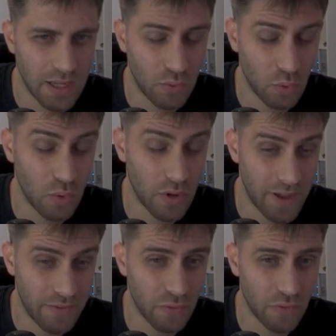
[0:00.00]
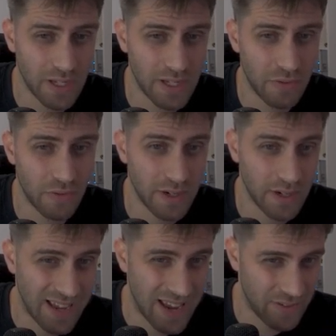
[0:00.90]
Rook f3, e3
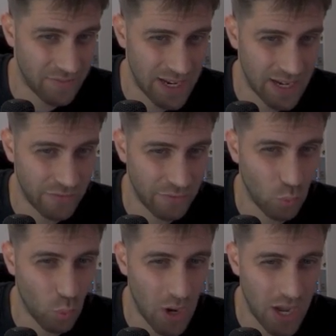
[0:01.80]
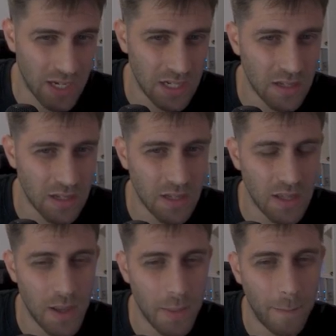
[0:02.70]
I have knight f1.
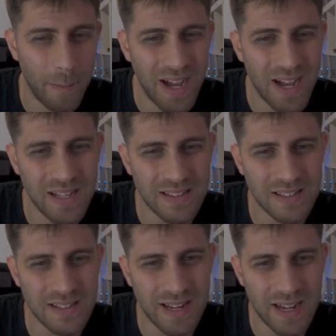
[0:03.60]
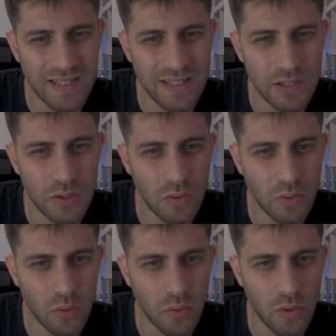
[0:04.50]
But knight
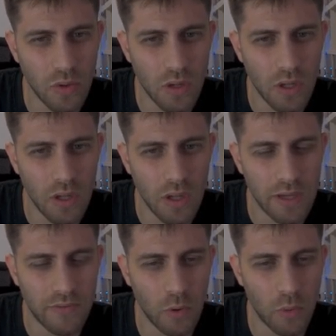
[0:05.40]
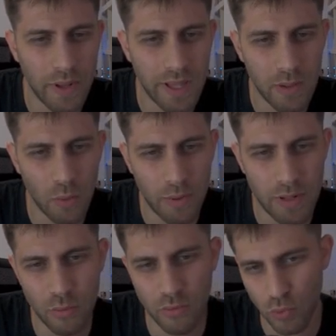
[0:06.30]
d2, if I will play, he will
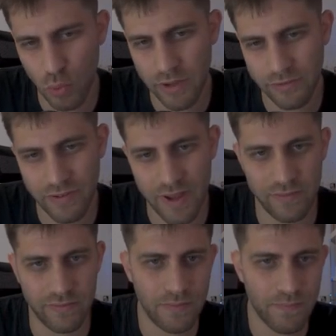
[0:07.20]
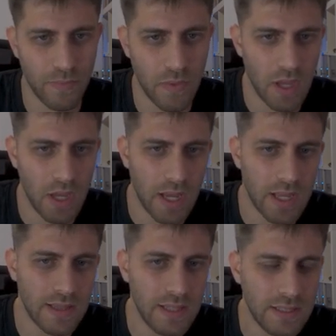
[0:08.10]
play the move rook f5.
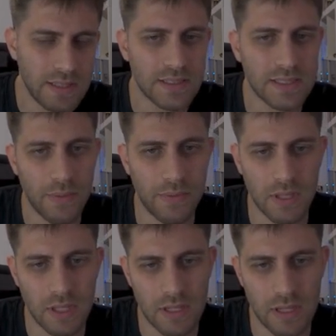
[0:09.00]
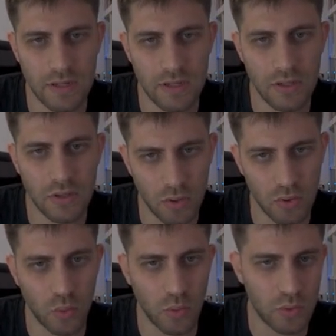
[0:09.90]
And this is something that I
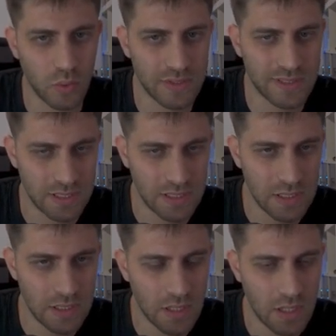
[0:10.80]
don't want to see.